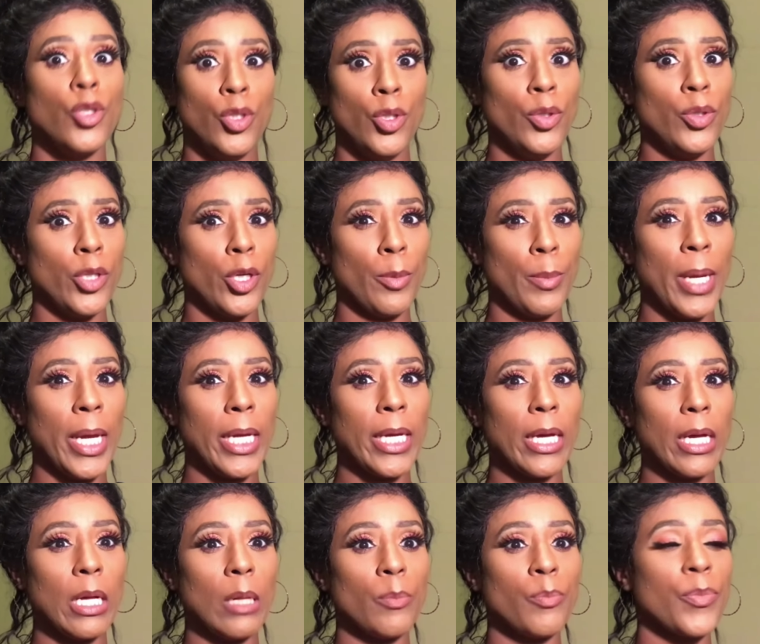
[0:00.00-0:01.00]
do your
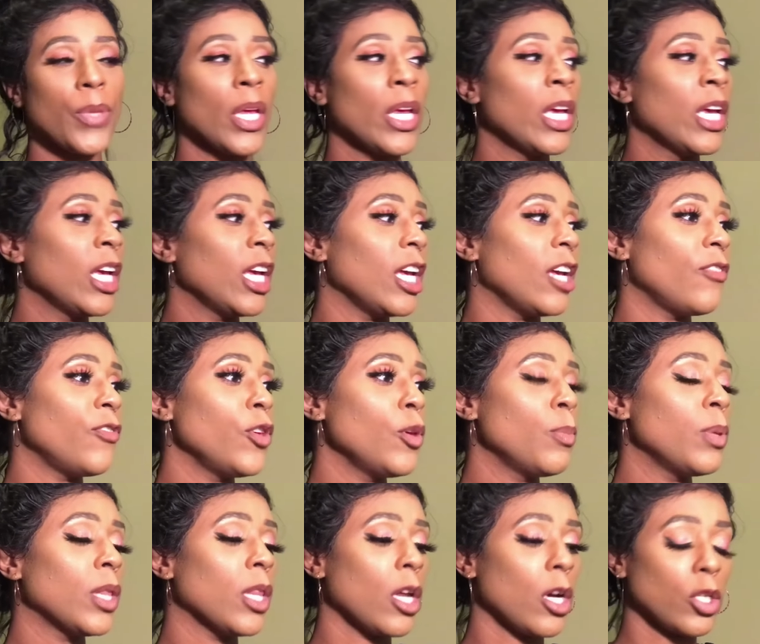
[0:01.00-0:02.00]
makeup. If you
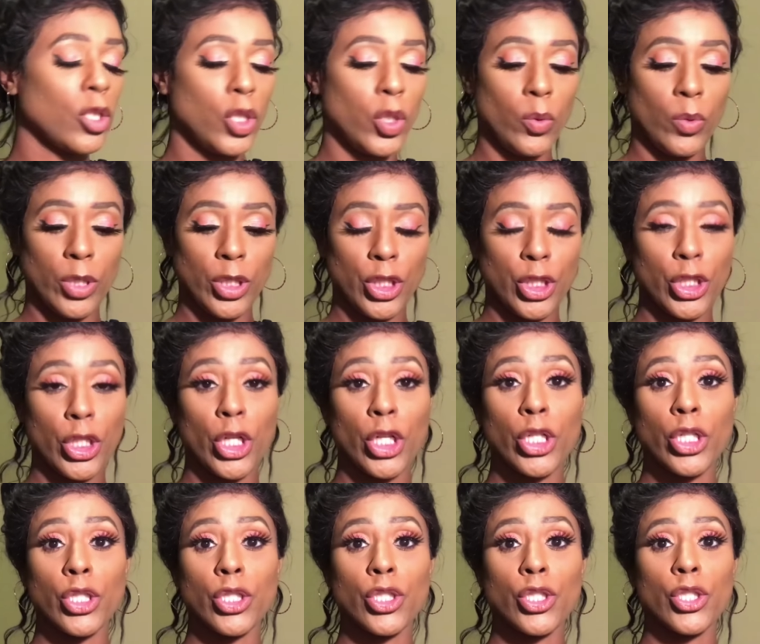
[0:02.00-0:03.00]
belong to a
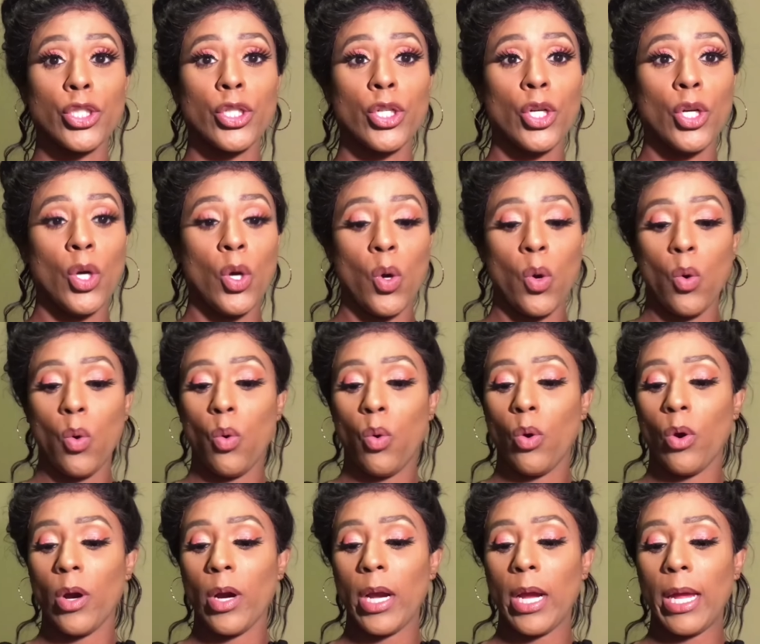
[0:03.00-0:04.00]
church
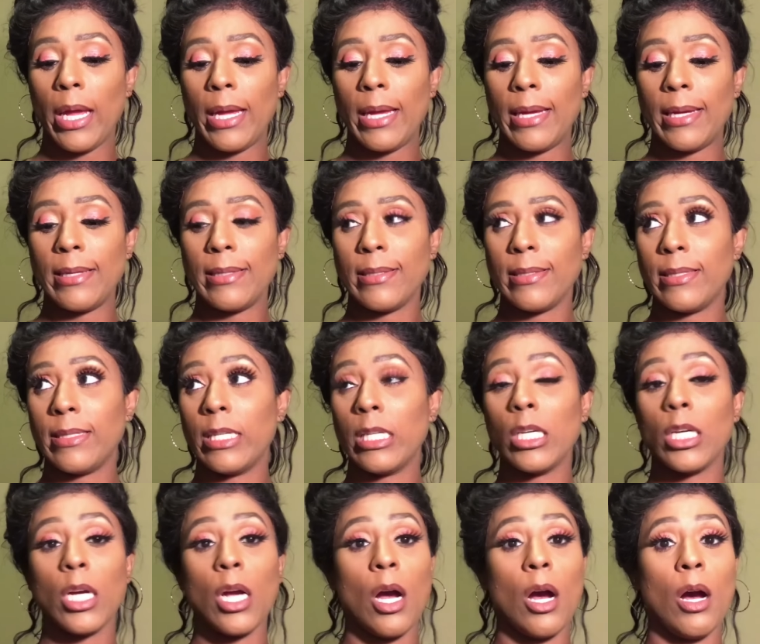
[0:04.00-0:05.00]
or a
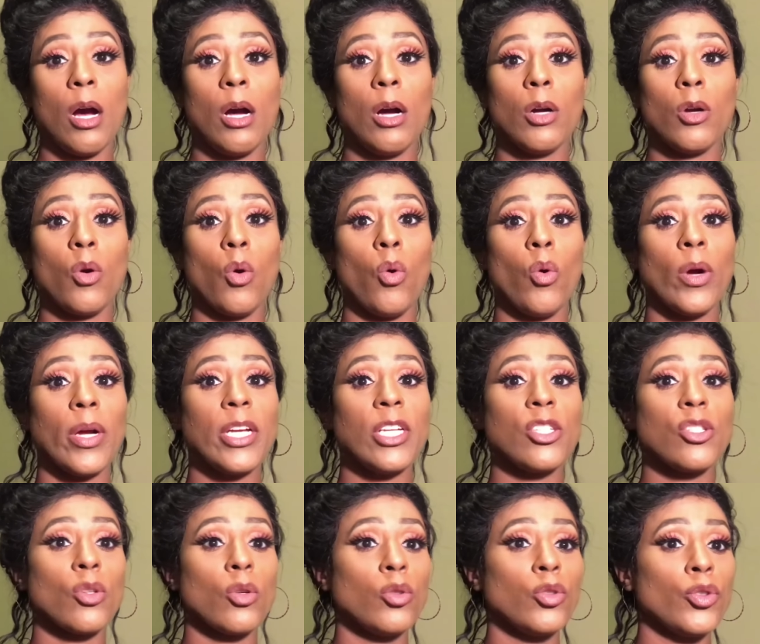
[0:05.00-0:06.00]
synagogue or a
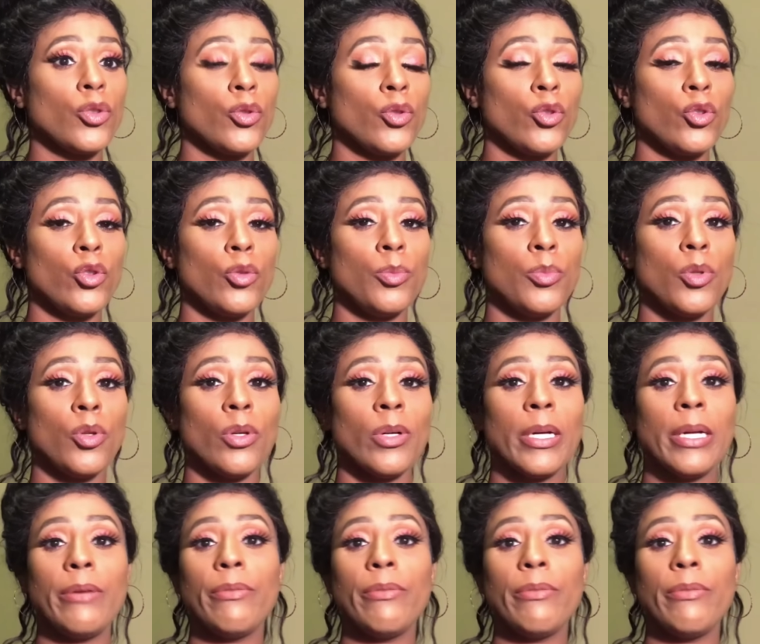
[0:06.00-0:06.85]
social group or